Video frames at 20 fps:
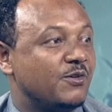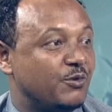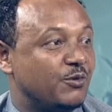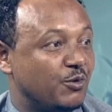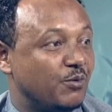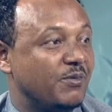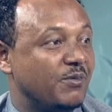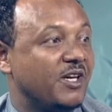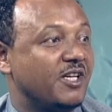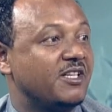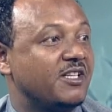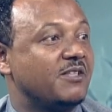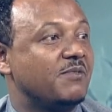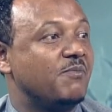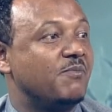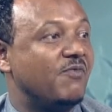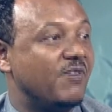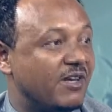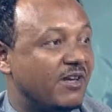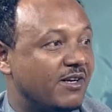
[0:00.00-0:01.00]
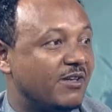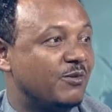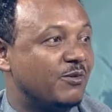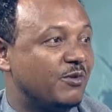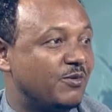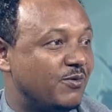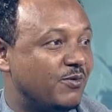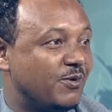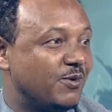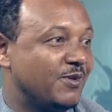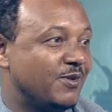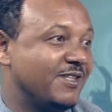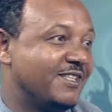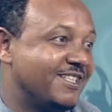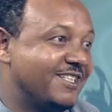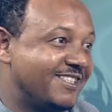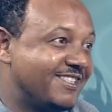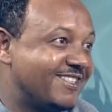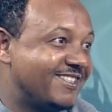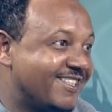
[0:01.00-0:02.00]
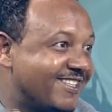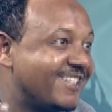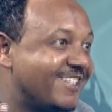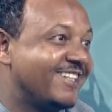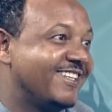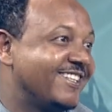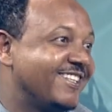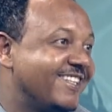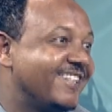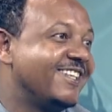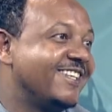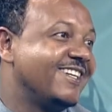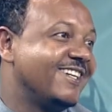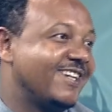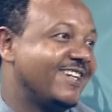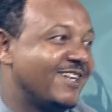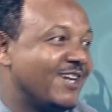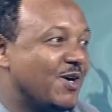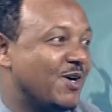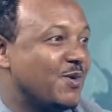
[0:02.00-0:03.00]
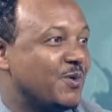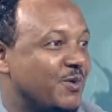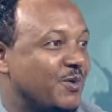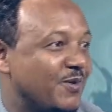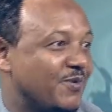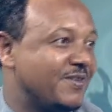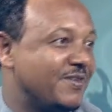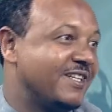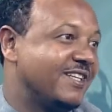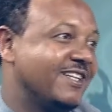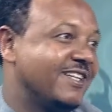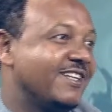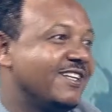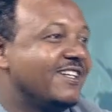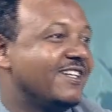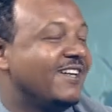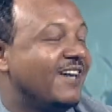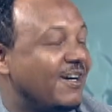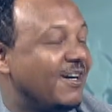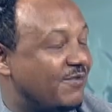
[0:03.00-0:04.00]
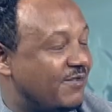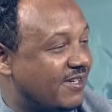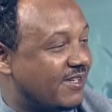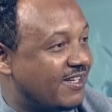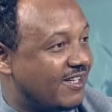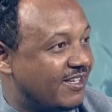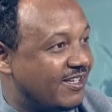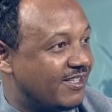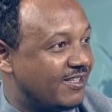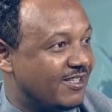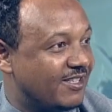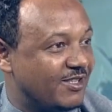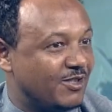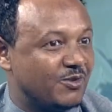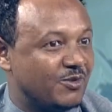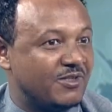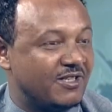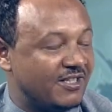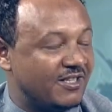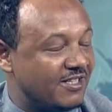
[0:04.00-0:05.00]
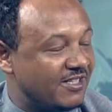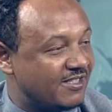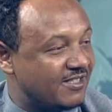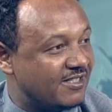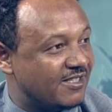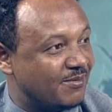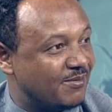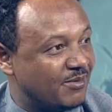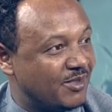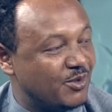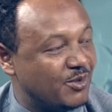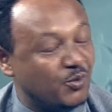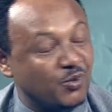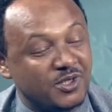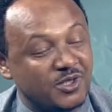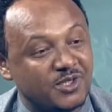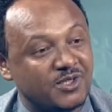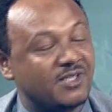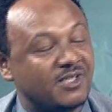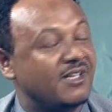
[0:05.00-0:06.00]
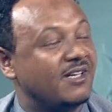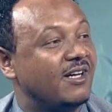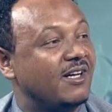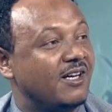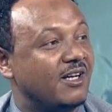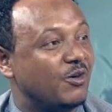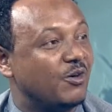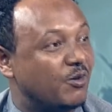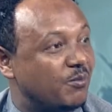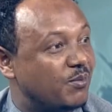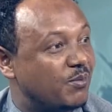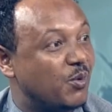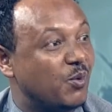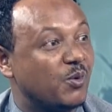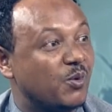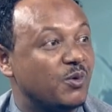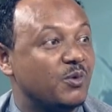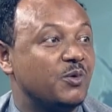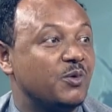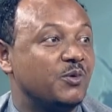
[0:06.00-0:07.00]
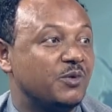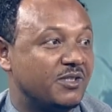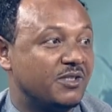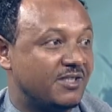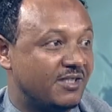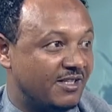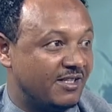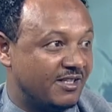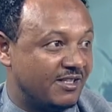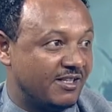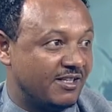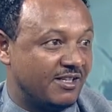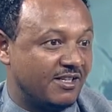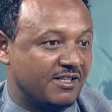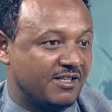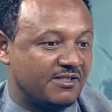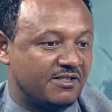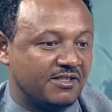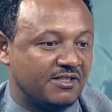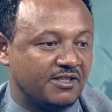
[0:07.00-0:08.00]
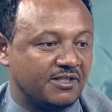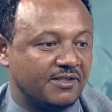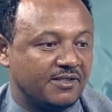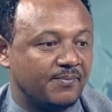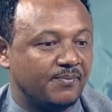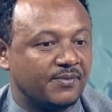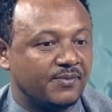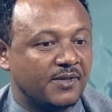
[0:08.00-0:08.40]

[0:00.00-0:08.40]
to make it very good for the second round of the African Youth Leaders Summit, which I hope we will do it in the next year.